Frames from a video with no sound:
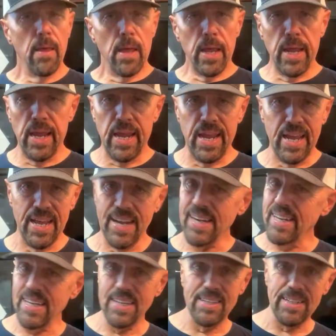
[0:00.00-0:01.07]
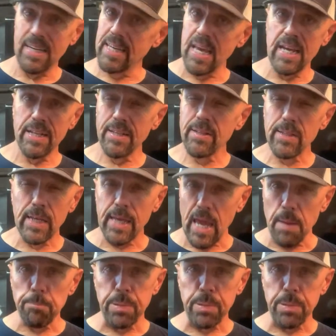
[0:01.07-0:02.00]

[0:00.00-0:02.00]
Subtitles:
And again, the game